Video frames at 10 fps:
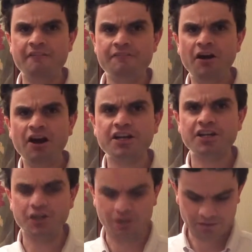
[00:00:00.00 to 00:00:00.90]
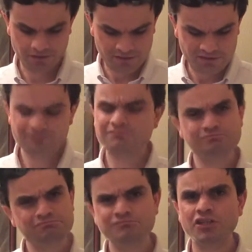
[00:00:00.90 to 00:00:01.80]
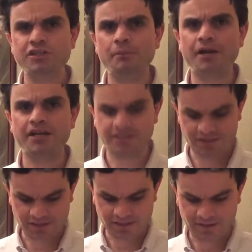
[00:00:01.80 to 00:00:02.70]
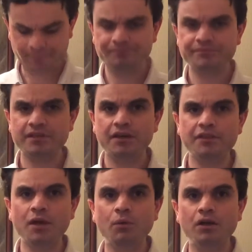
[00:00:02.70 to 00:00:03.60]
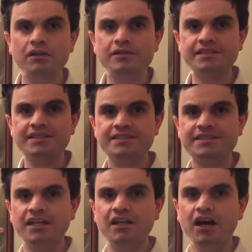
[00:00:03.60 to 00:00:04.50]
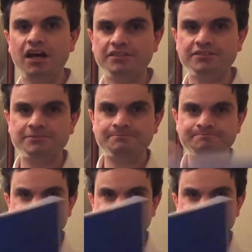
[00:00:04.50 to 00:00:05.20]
FARC you! Not a bright idea. The world is still on.